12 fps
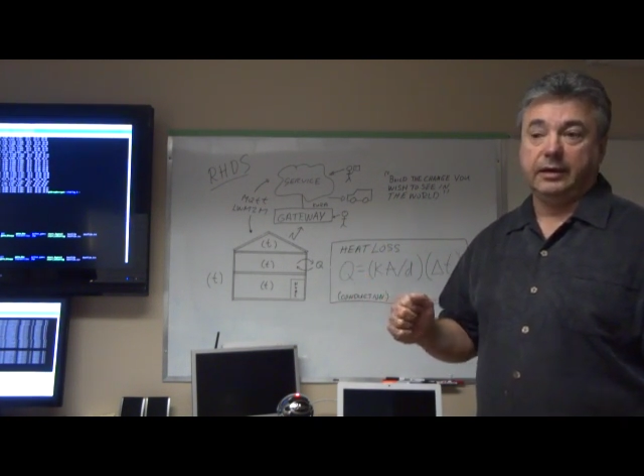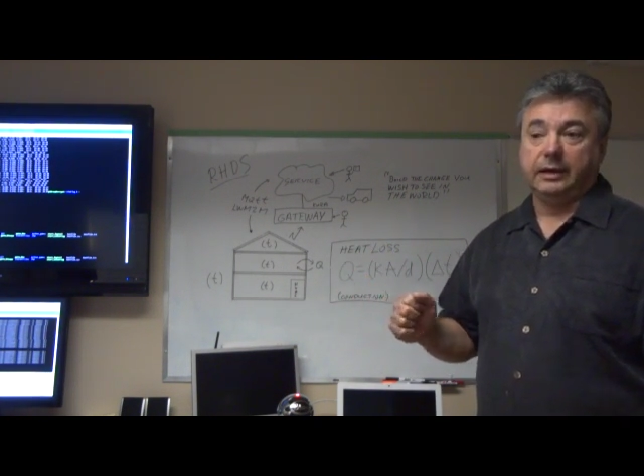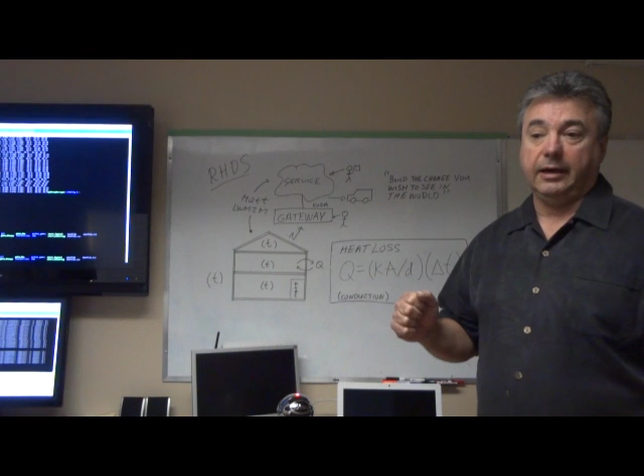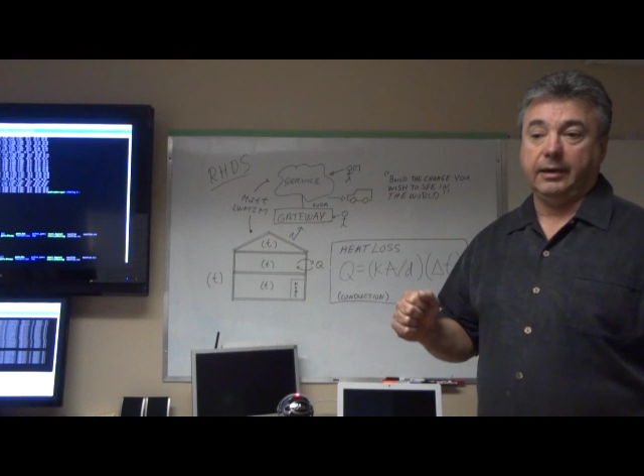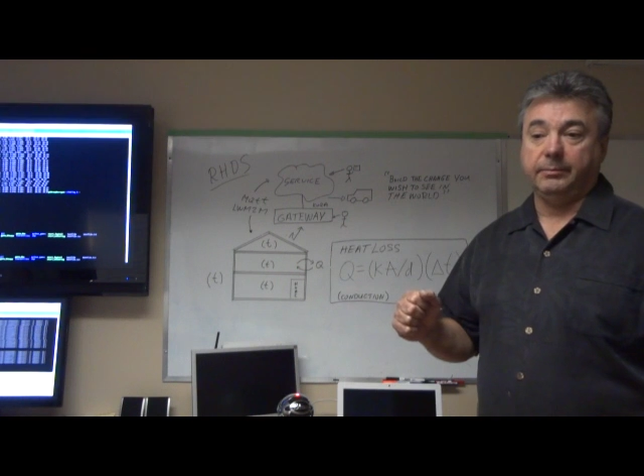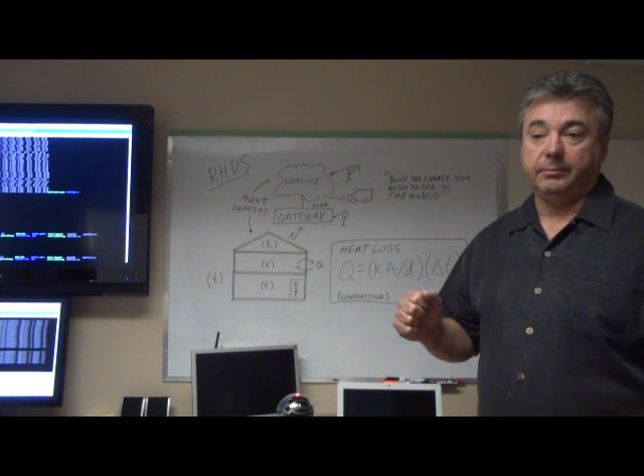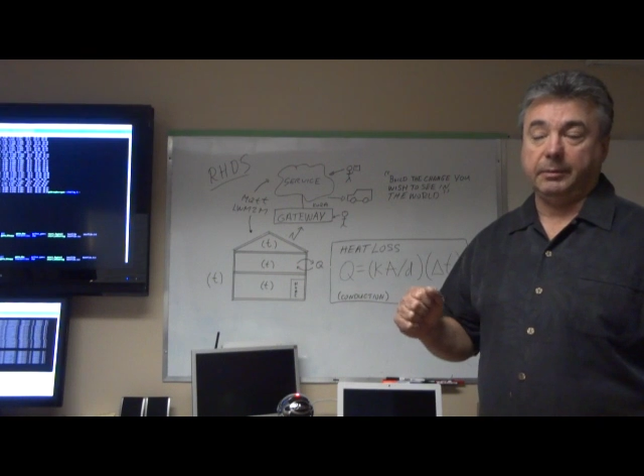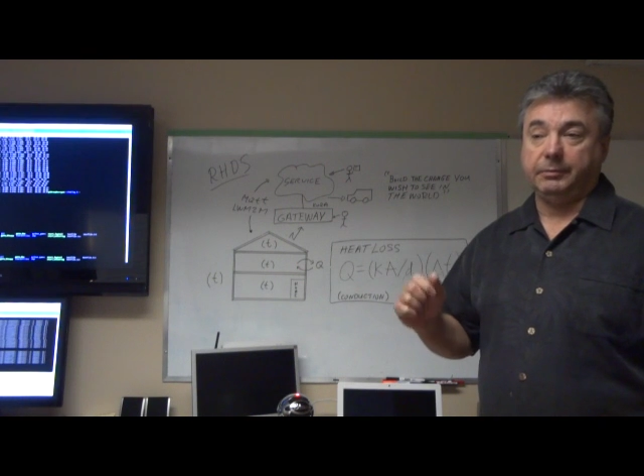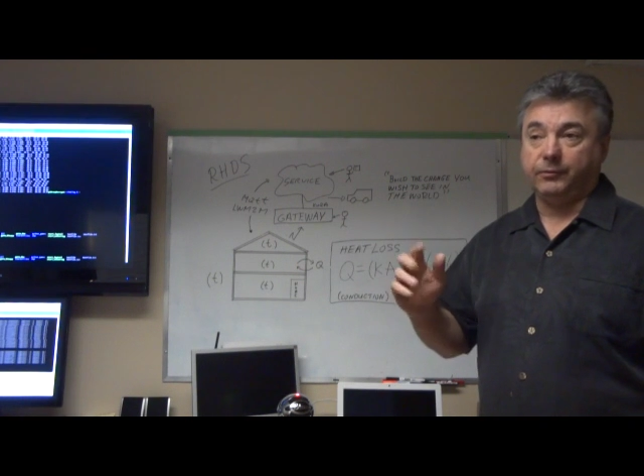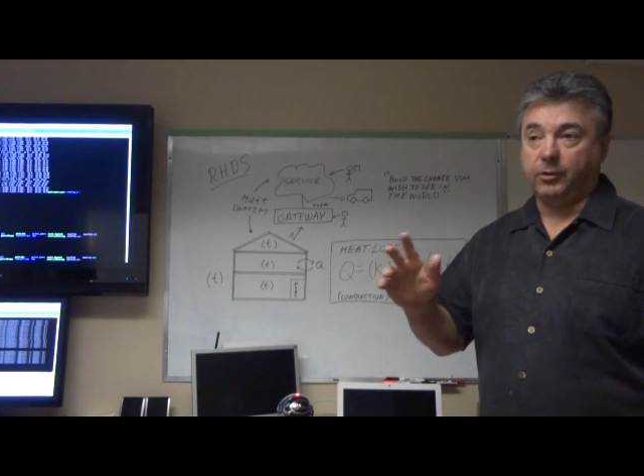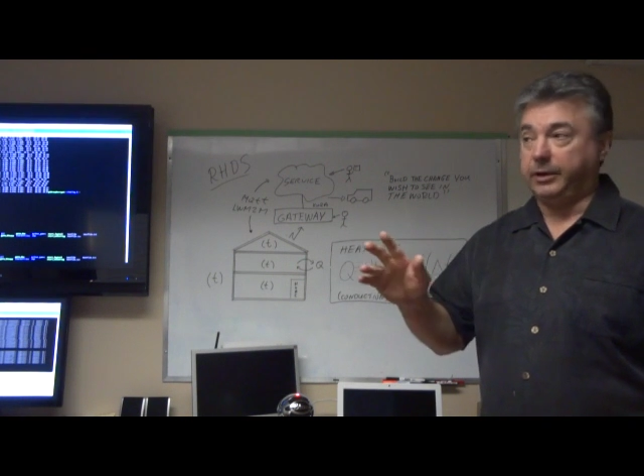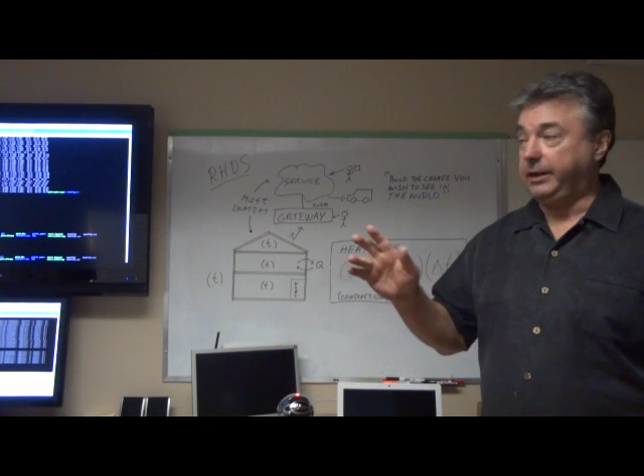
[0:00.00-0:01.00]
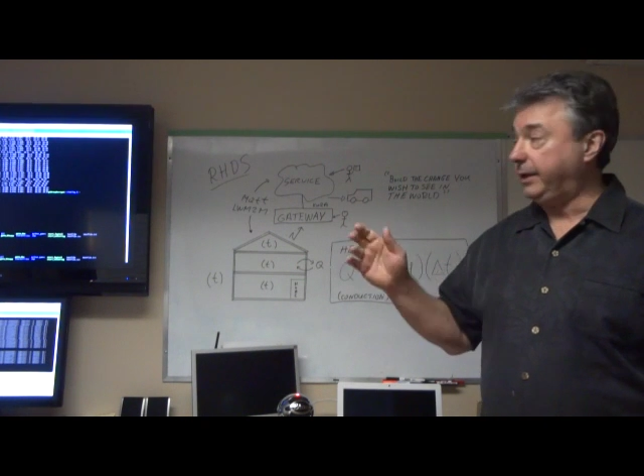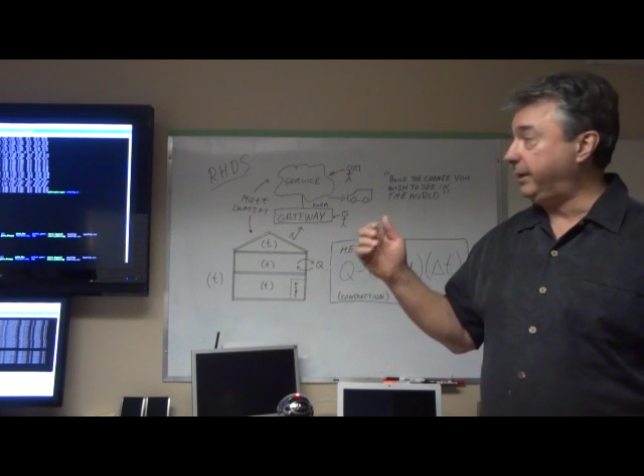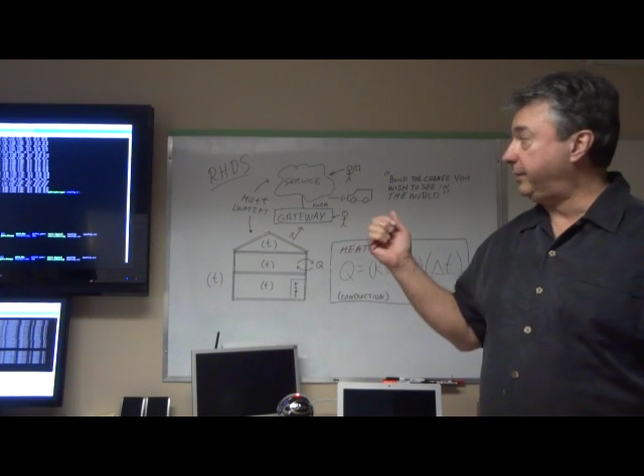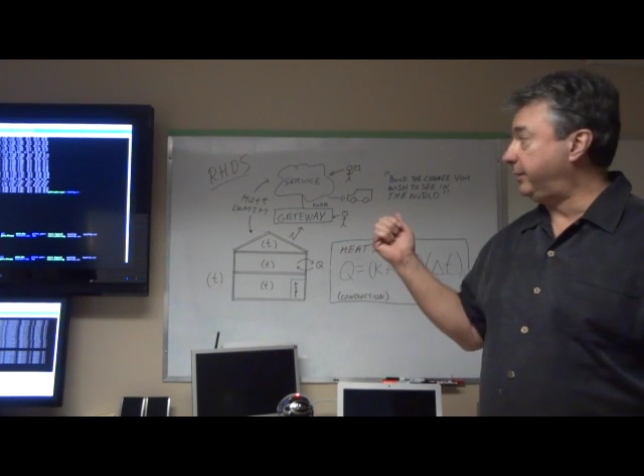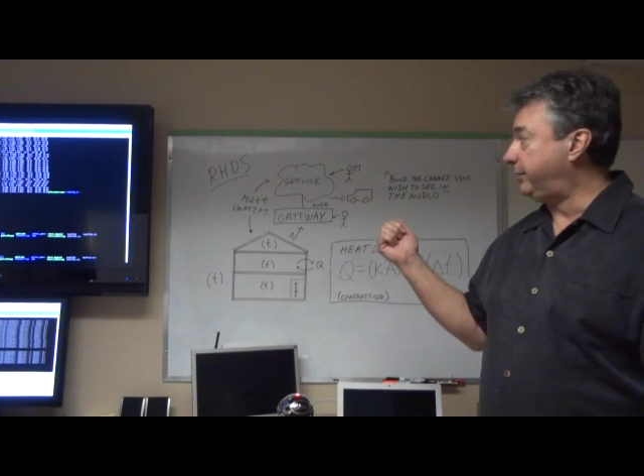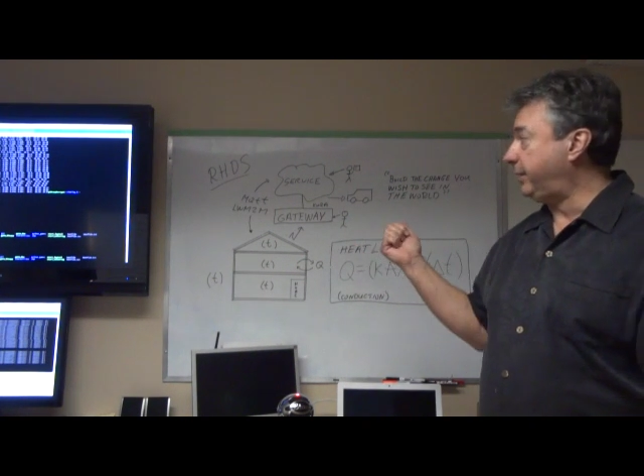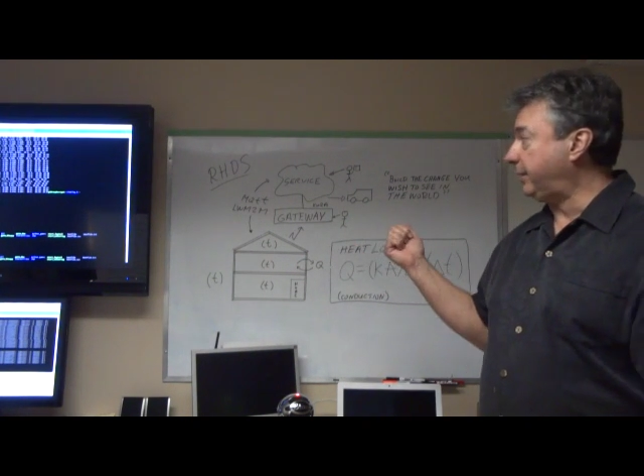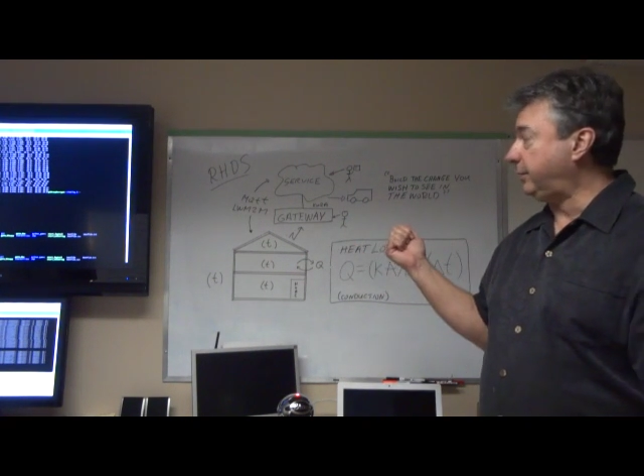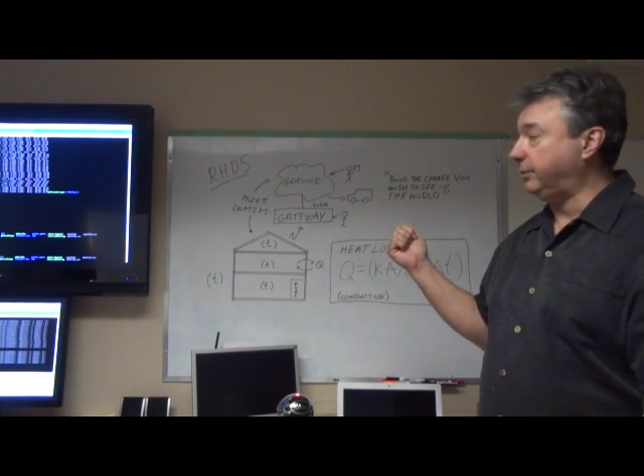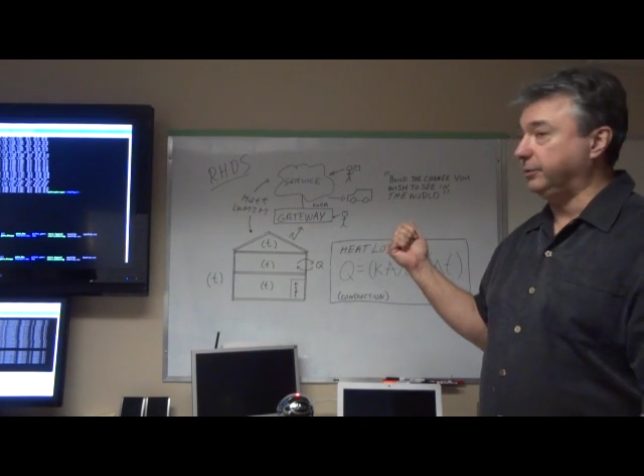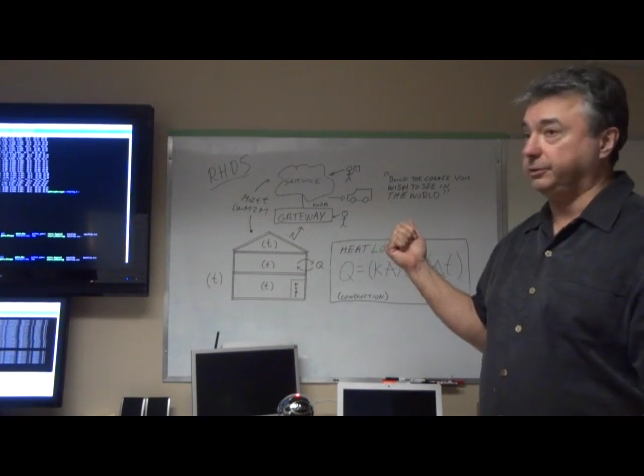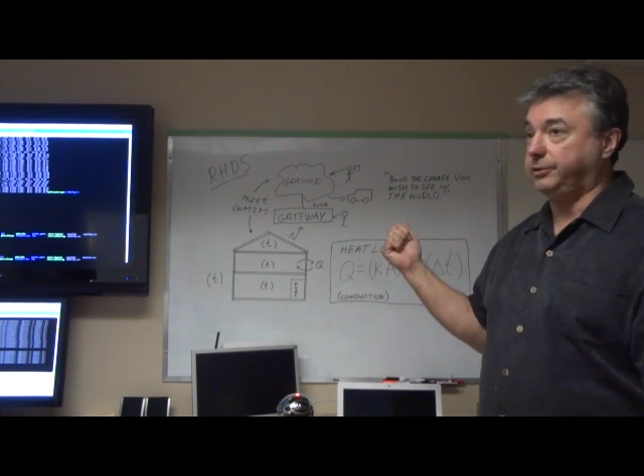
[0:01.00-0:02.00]
But before I get into the
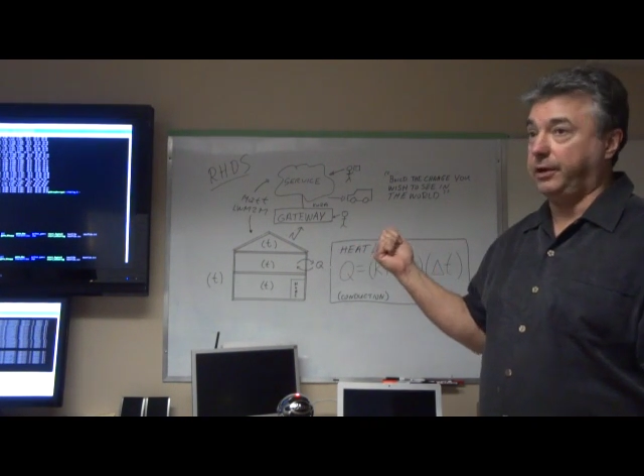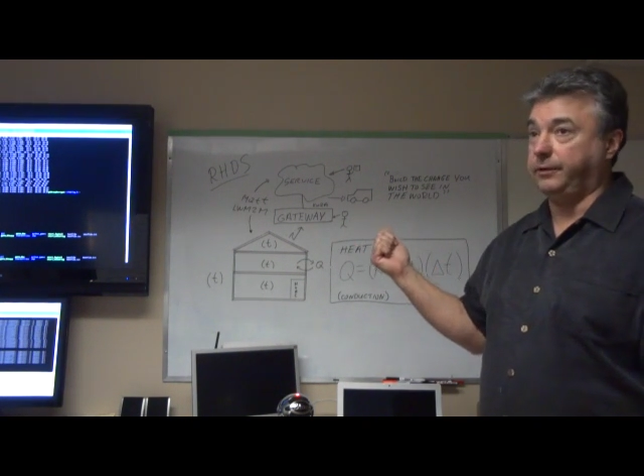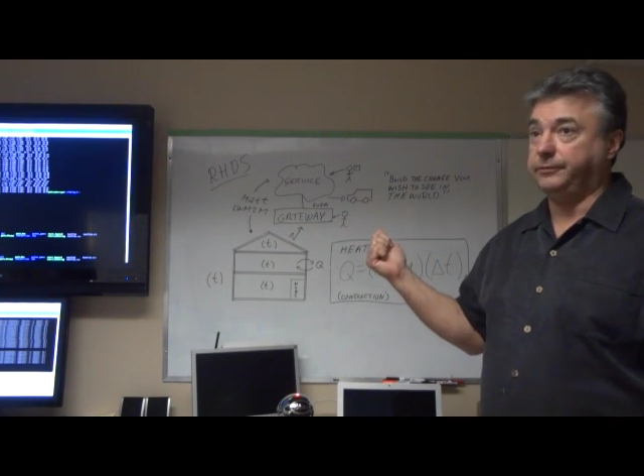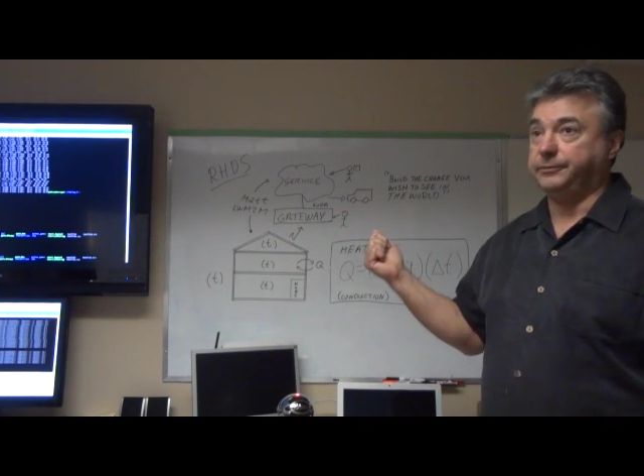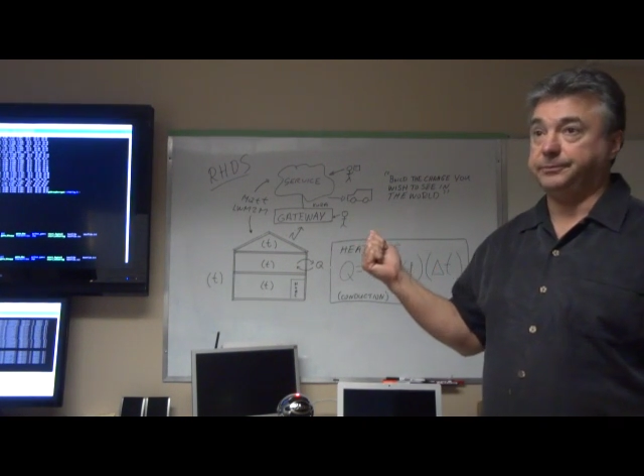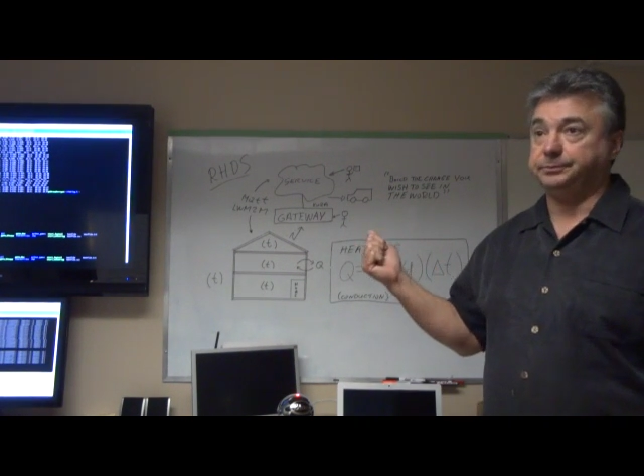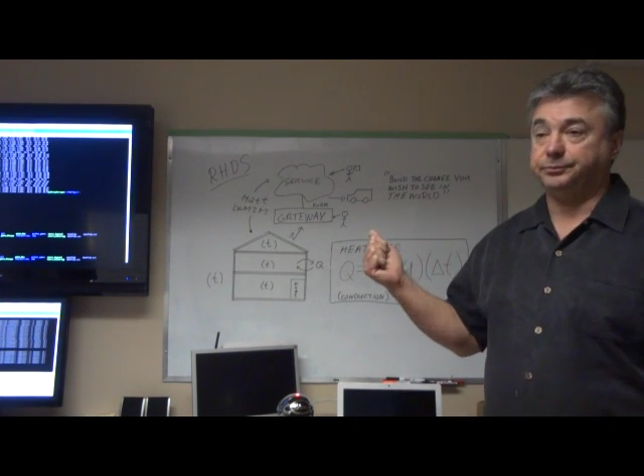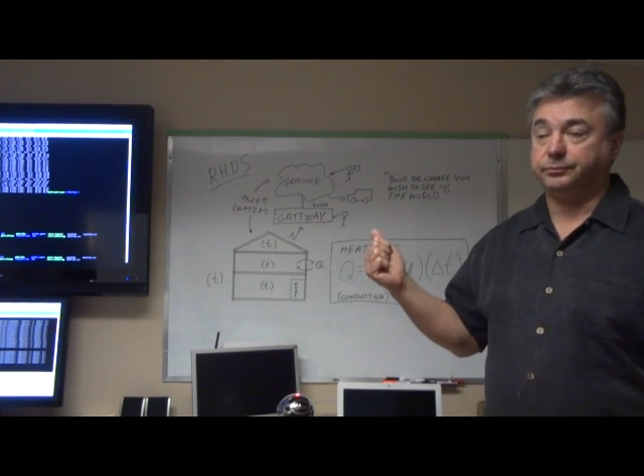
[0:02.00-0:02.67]
technical stuff,